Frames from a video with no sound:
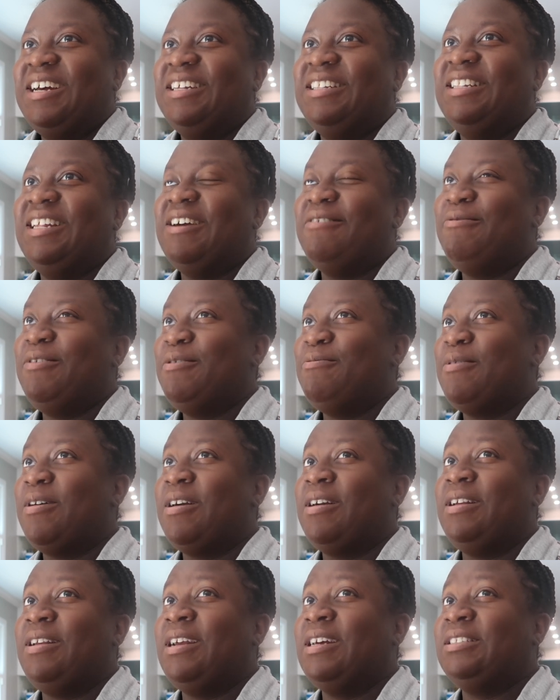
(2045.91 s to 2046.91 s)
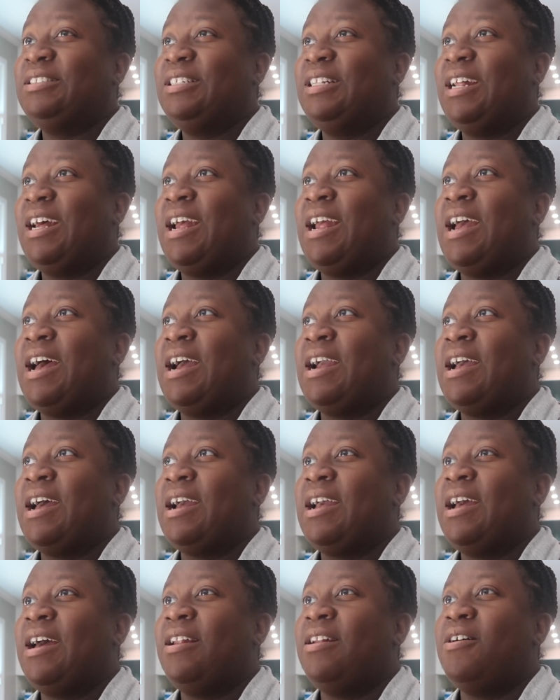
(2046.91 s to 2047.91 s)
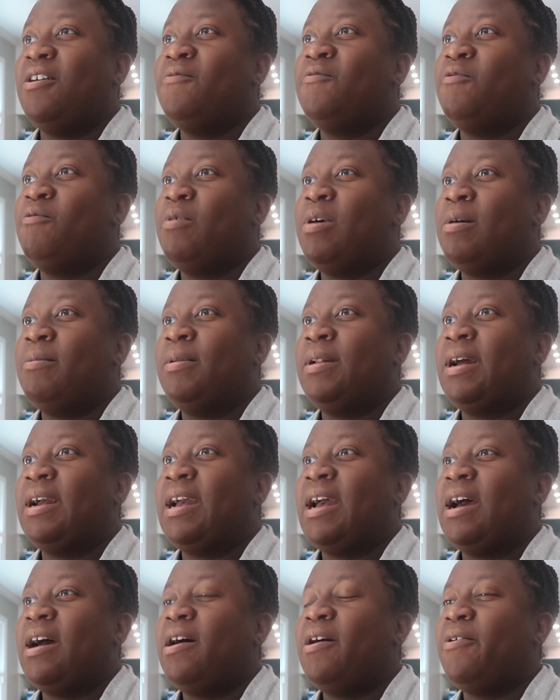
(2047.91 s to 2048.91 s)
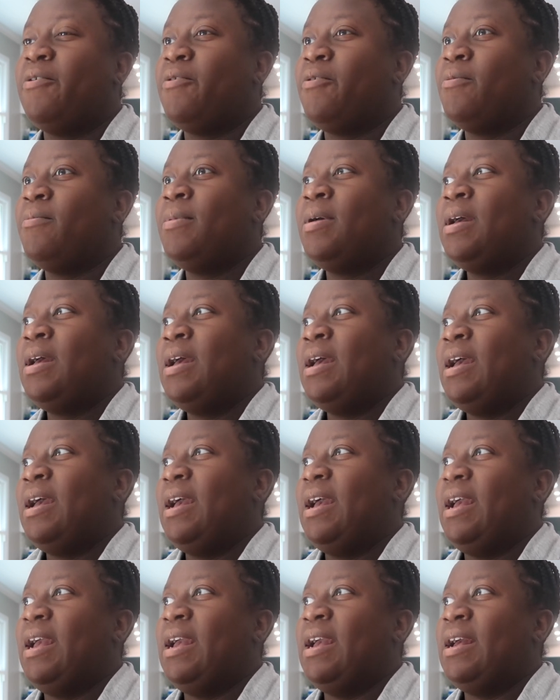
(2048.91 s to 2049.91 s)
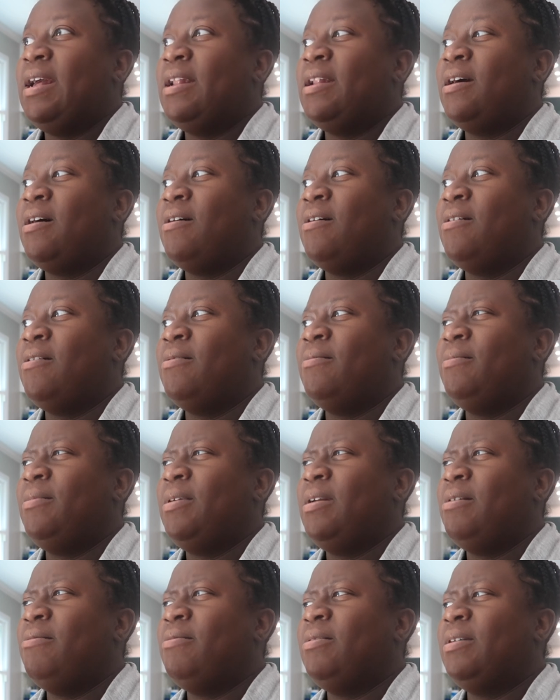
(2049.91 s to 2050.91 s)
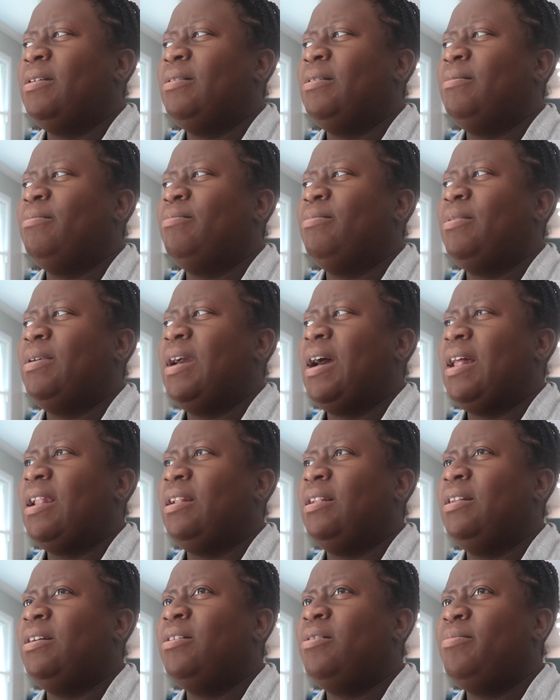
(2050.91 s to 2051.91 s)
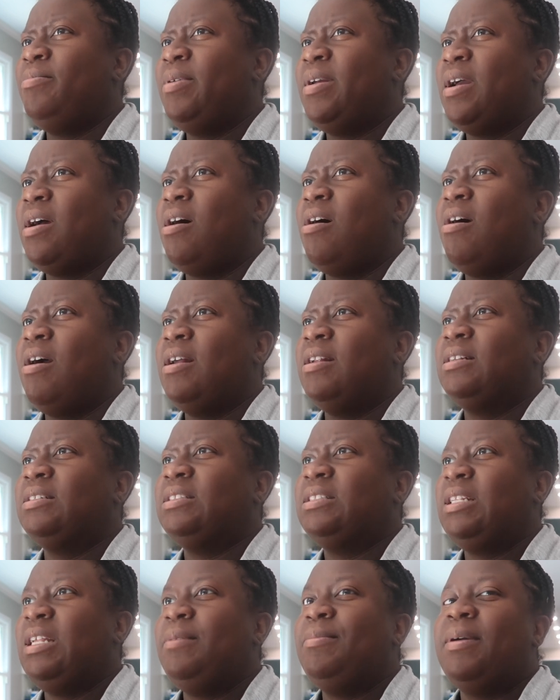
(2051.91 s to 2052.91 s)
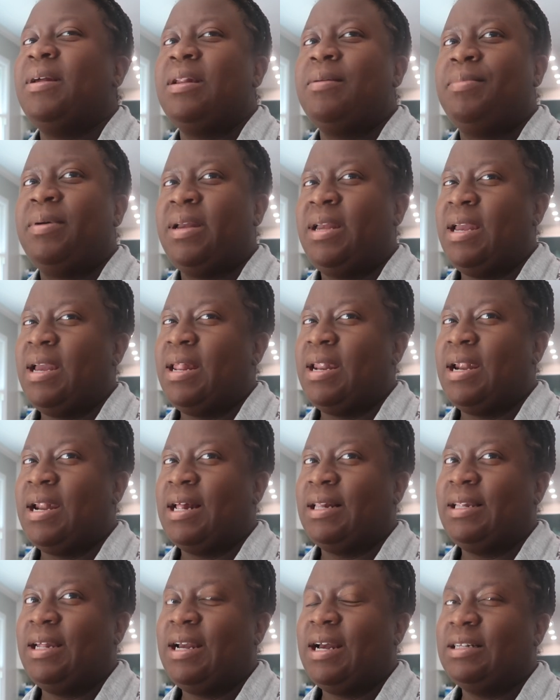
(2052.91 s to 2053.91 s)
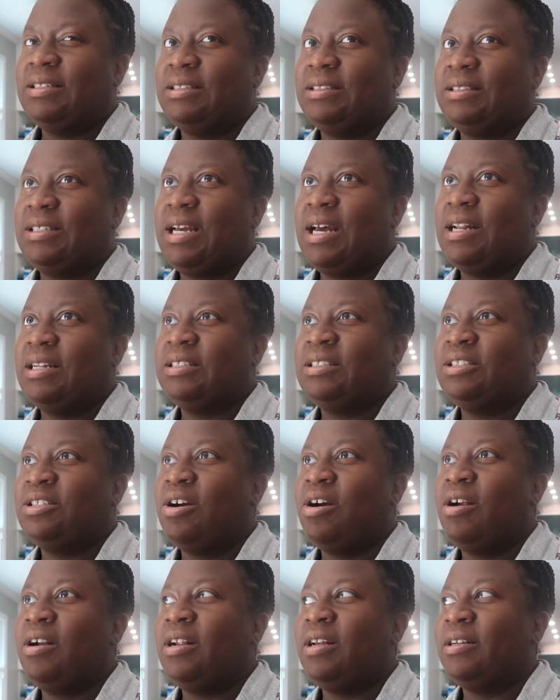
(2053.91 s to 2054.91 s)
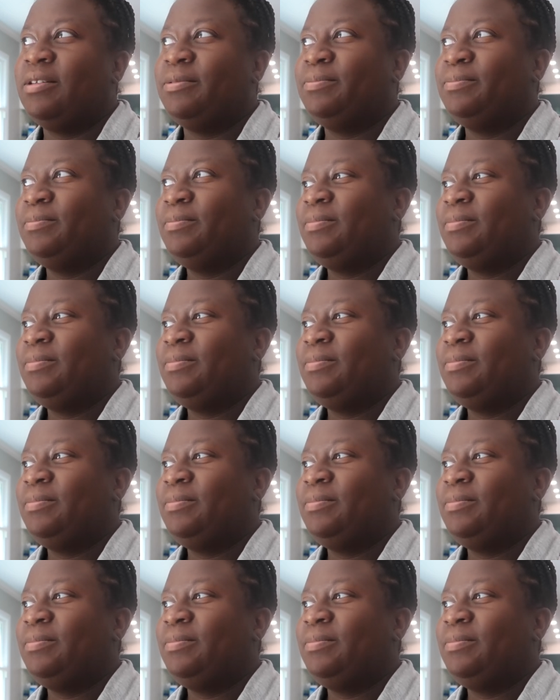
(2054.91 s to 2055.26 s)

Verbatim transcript: than we were yesterday. I got kind of overwhelmed when I got home, and it got a little bit hard to sleep in the beginning. I think I just kind of started